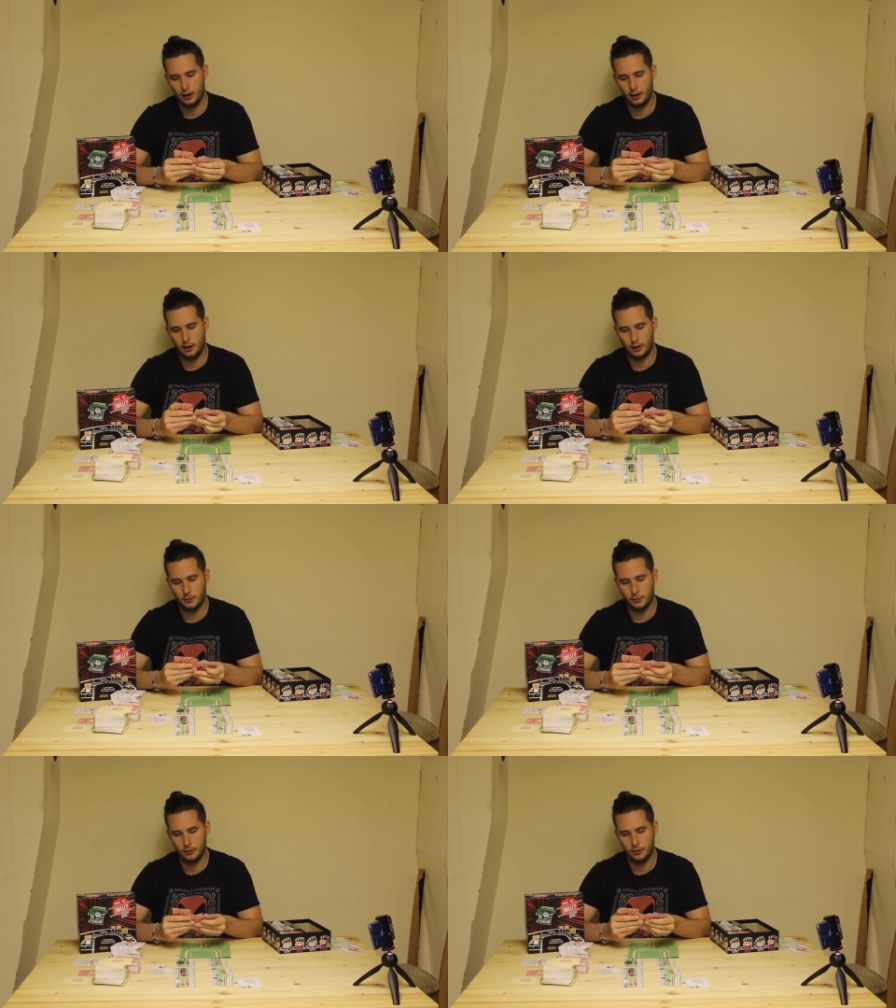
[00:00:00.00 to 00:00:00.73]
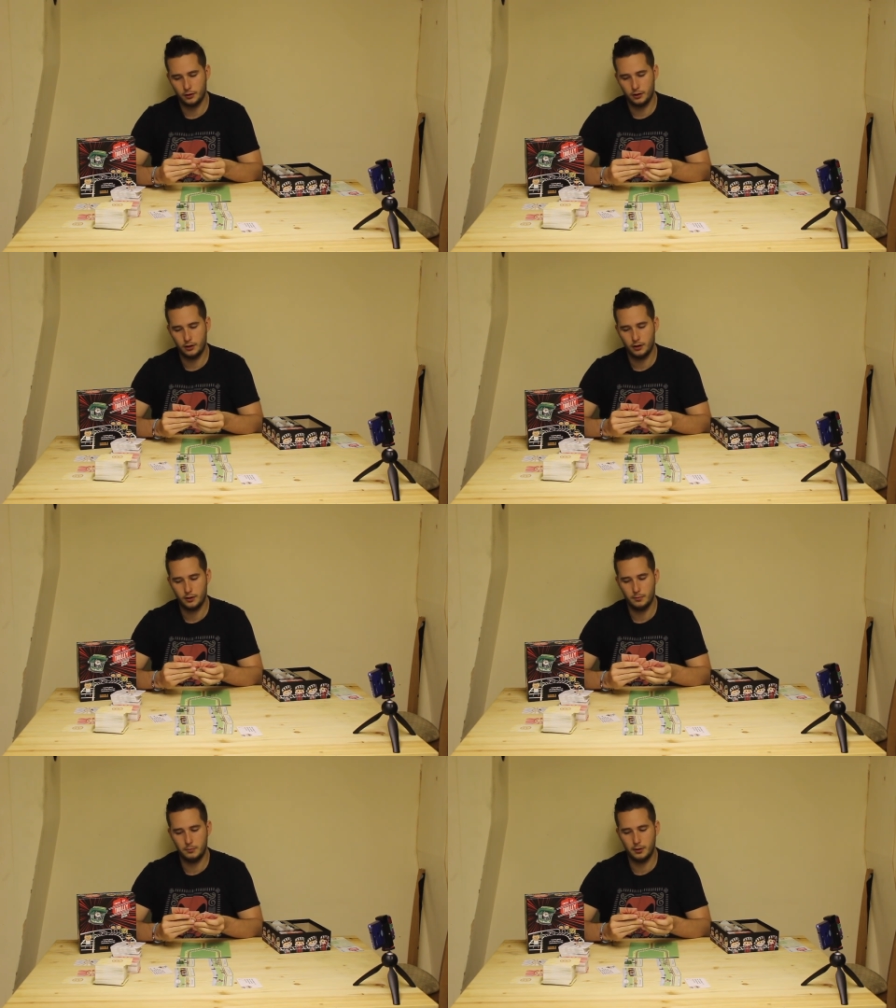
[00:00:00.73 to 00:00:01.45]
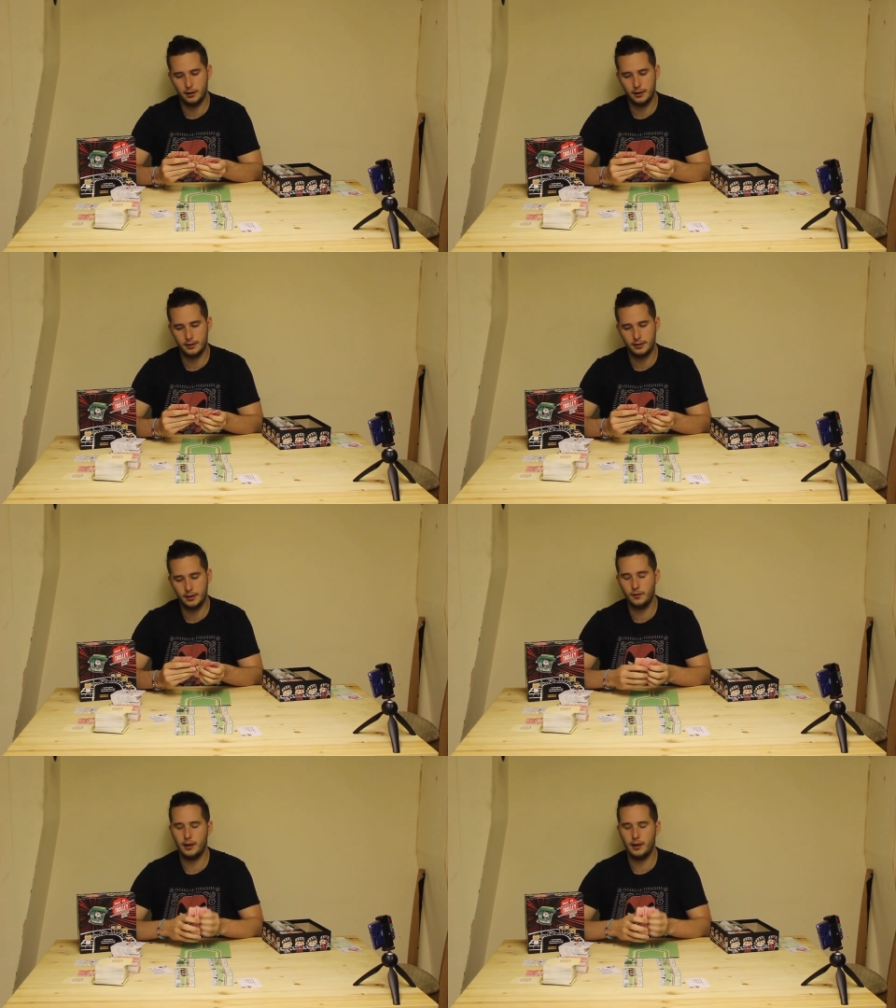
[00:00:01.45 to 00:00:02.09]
not sure, but there's stuff